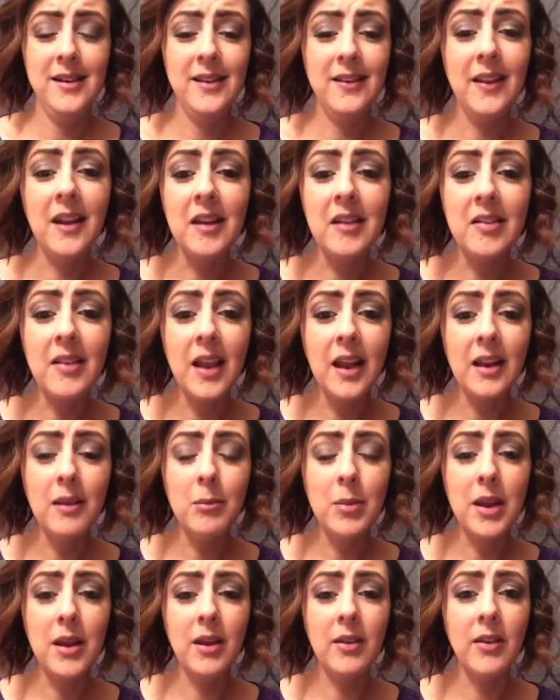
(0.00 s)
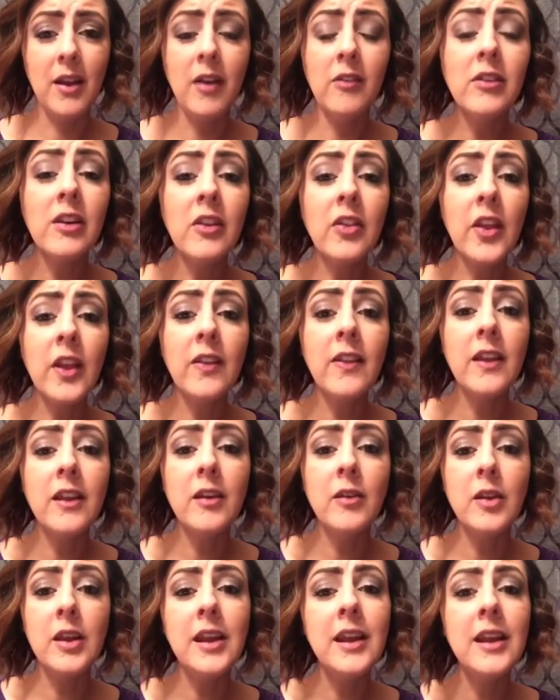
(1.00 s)
That is it, because everything that
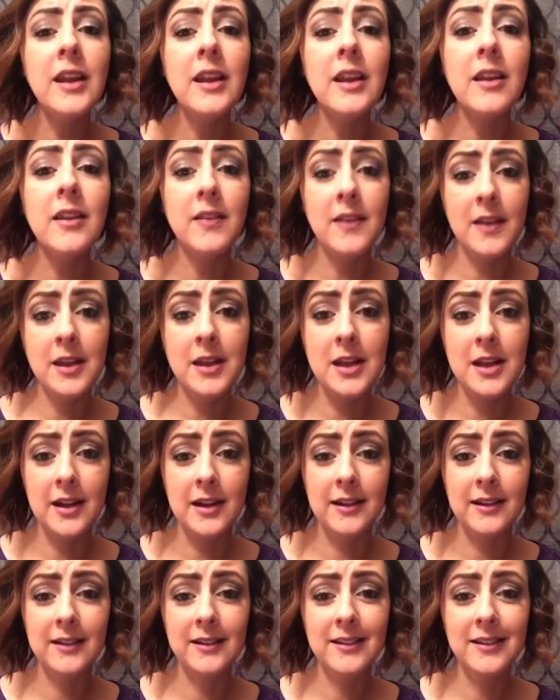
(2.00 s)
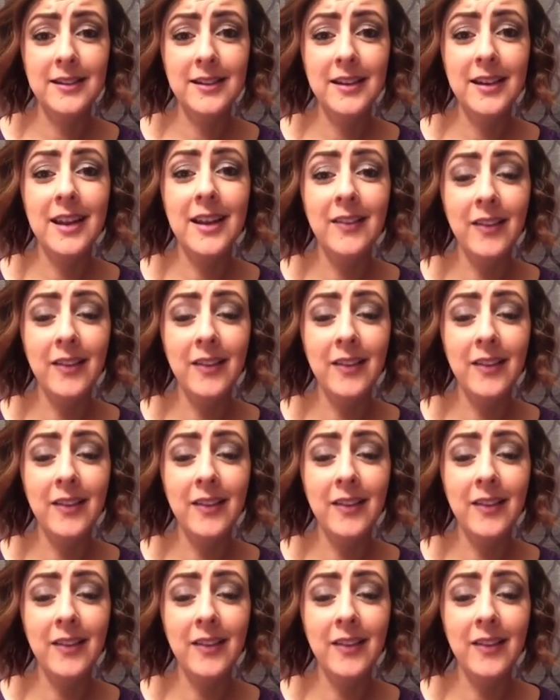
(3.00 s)
you need is in here, in